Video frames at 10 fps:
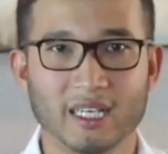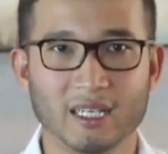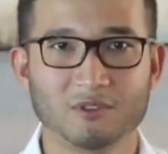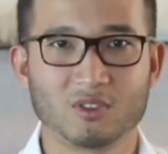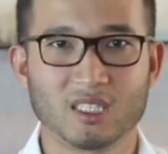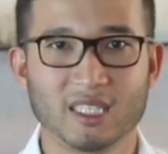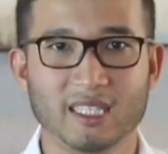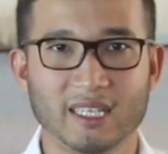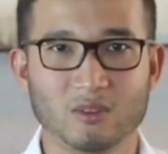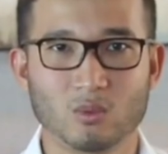I have to
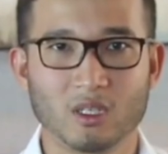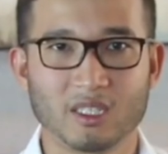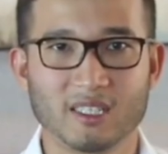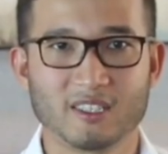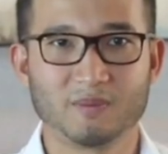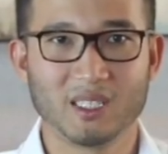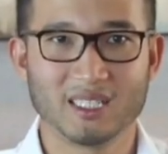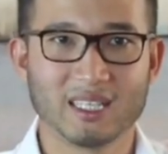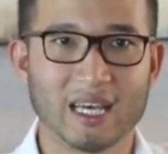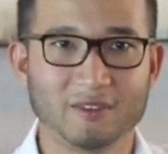say that working
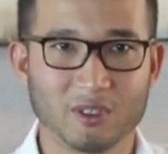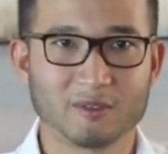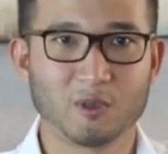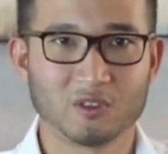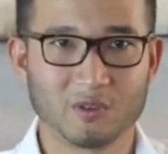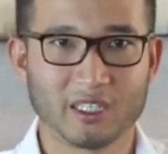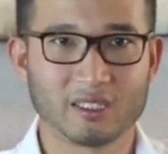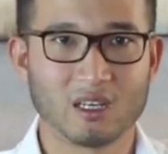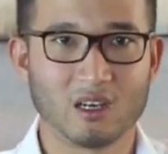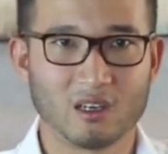speed and response
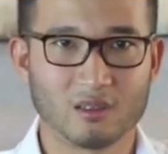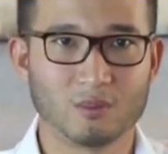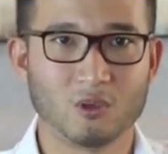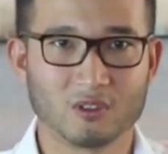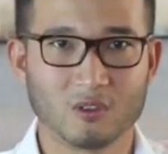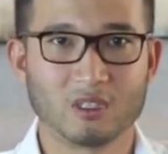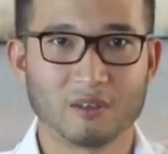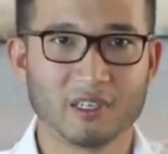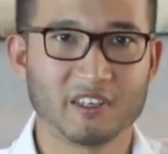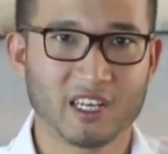rate are both on
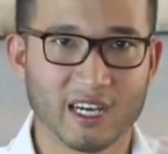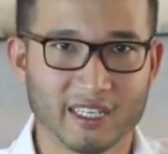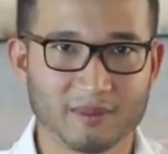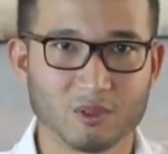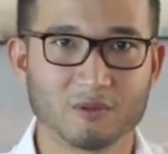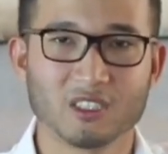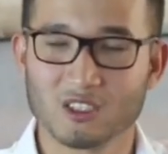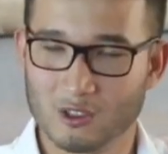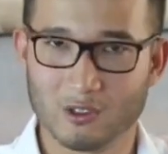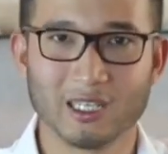a very high and
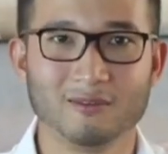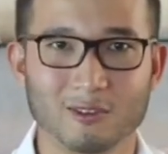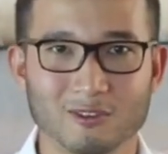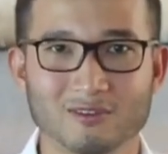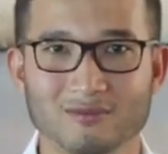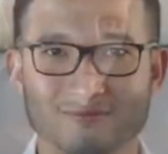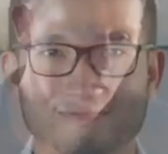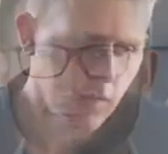professional level.